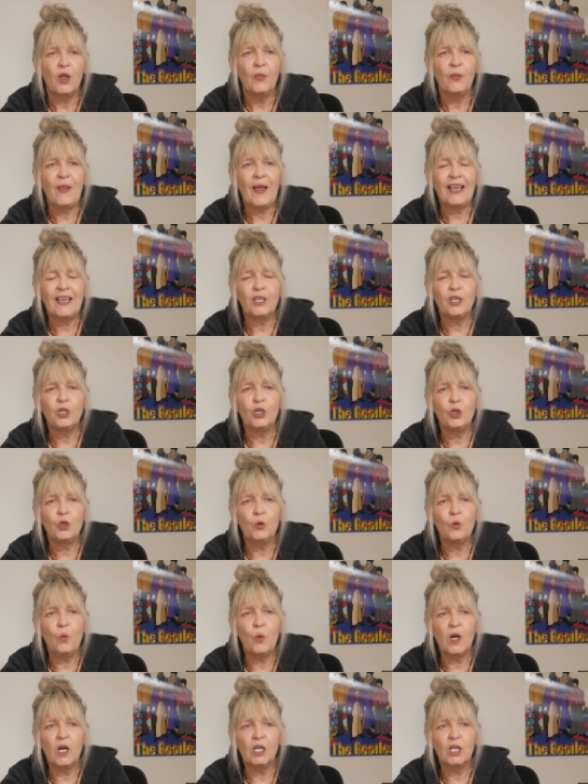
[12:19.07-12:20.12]
that you
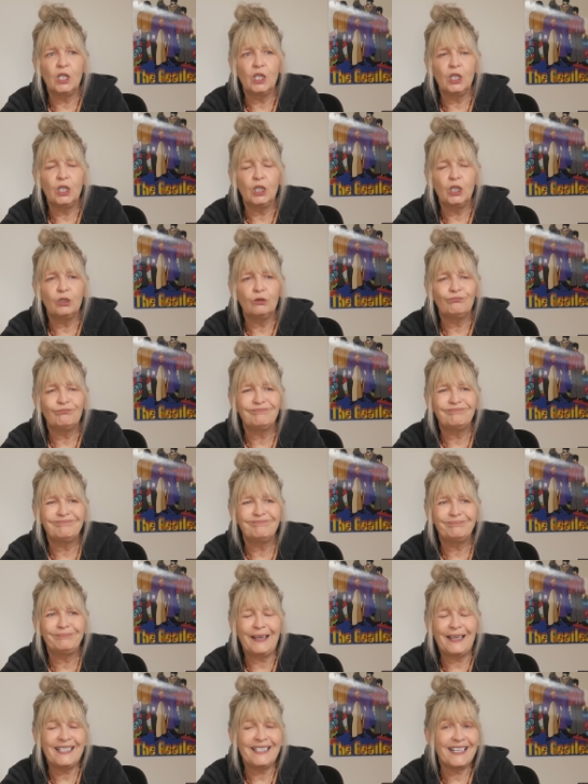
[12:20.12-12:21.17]
will
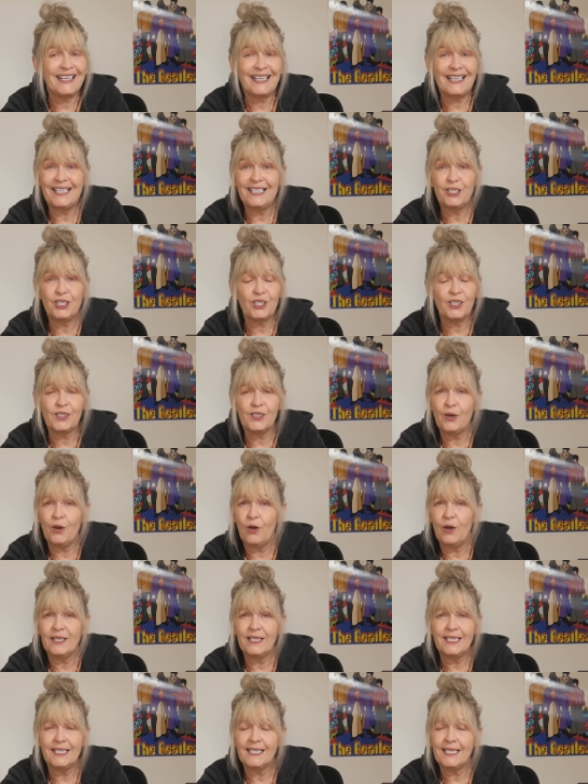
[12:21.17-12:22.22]
basically just not
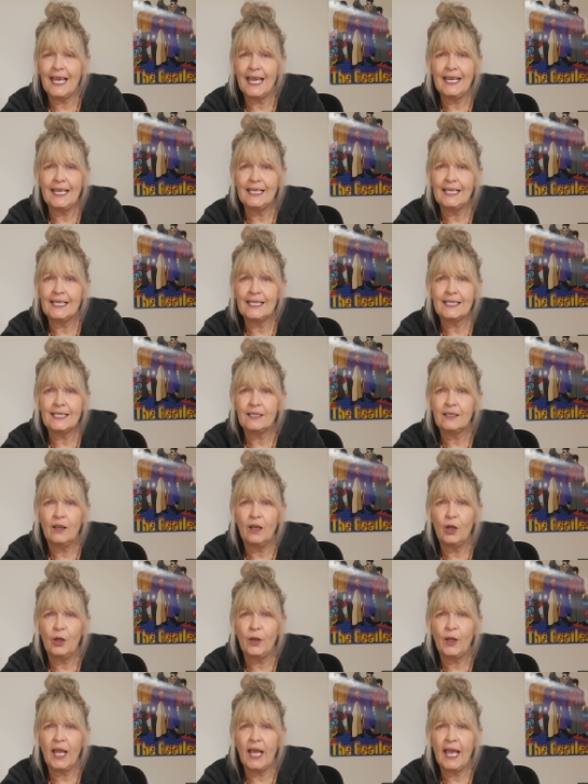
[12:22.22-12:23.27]
entertain it,
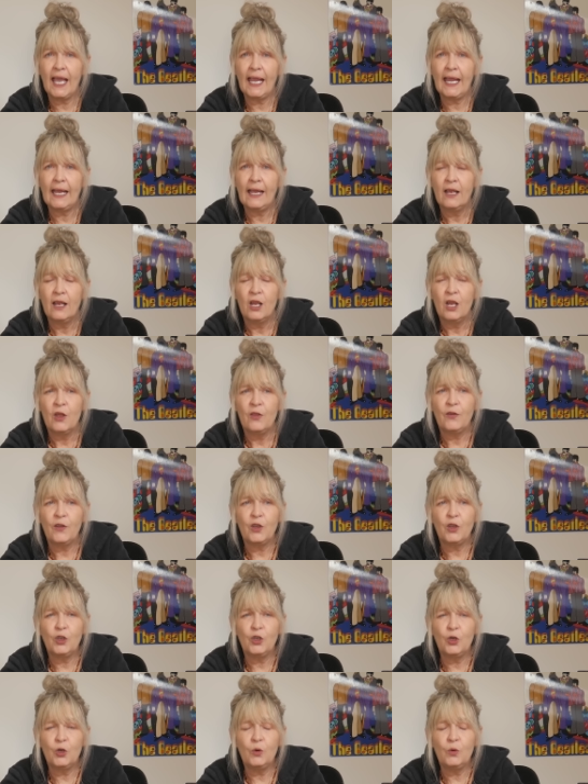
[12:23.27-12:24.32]
okay? That
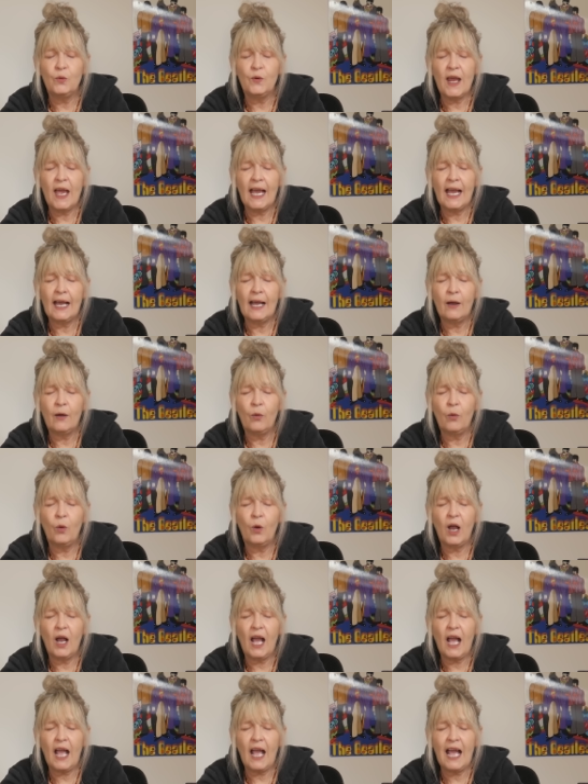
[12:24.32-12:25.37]
you
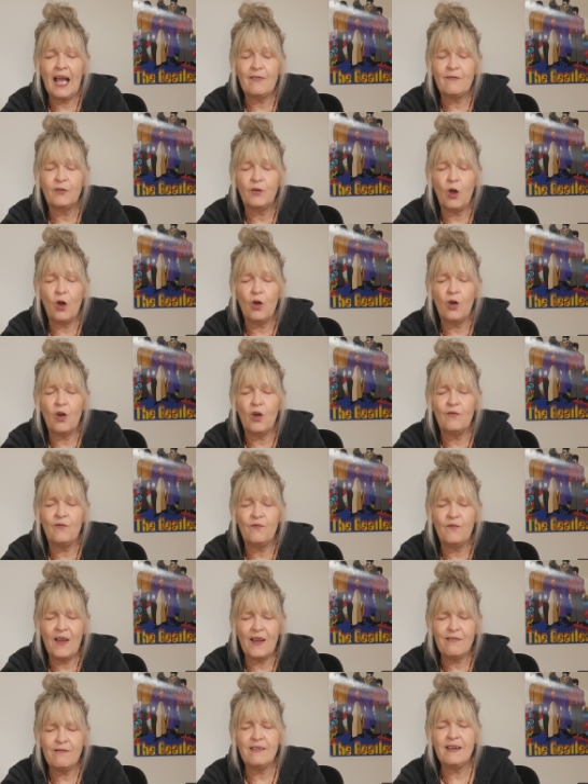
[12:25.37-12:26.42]
now have got a
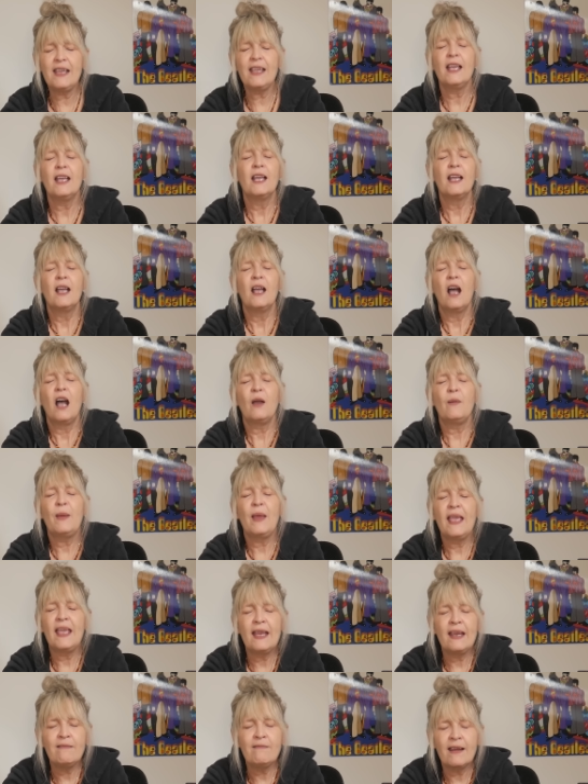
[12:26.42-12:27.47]
very, I'm
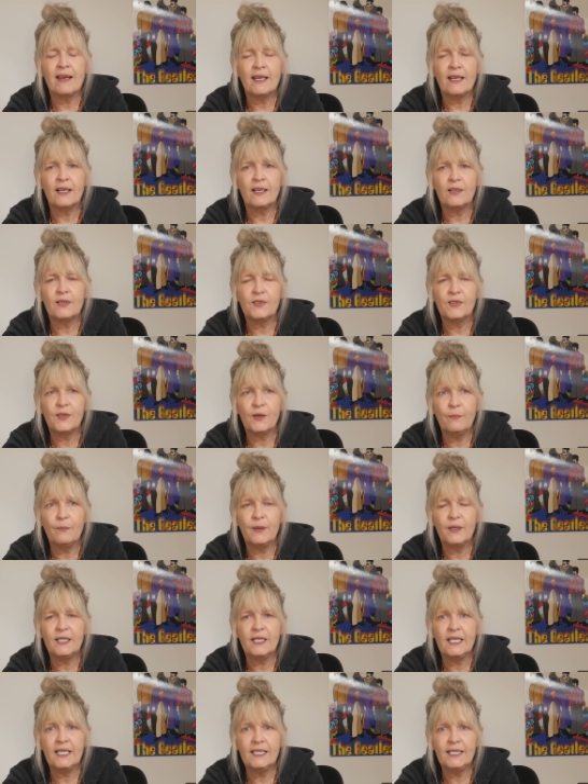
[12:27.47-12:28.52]
hearing
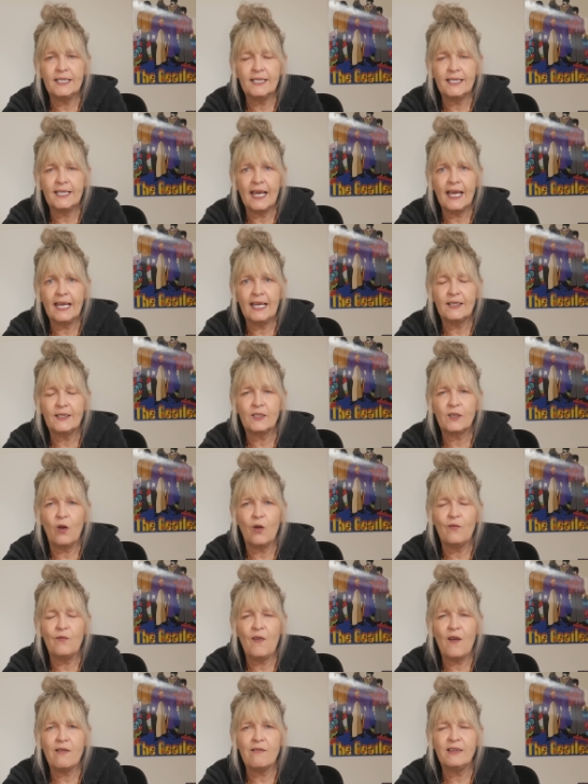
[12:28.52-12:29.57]
somebody today has got a
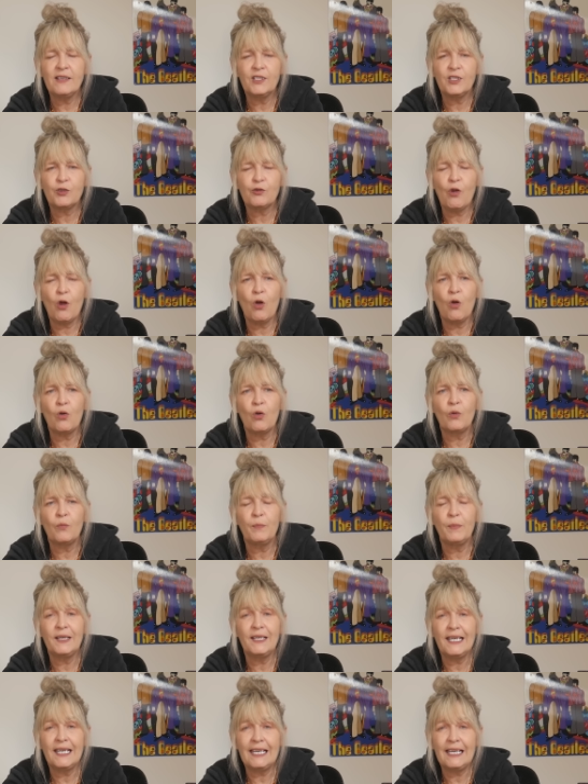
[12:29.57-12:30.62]
very strong
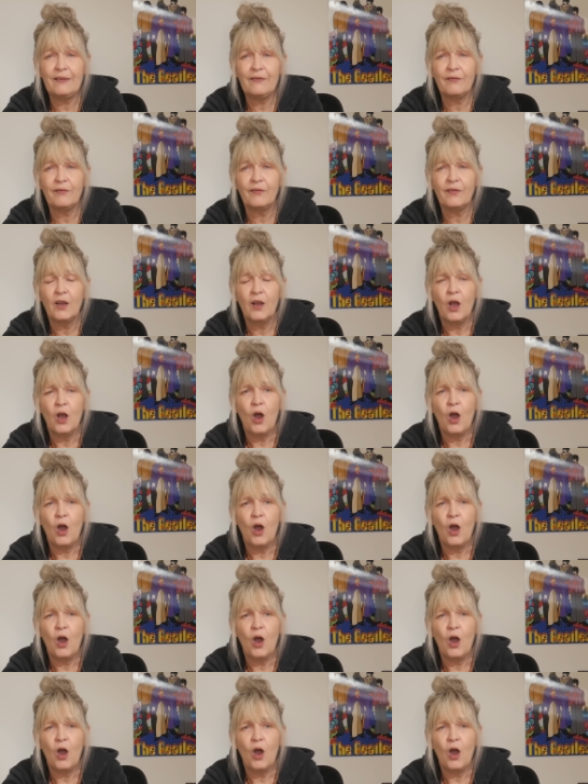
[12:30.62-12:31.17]
belief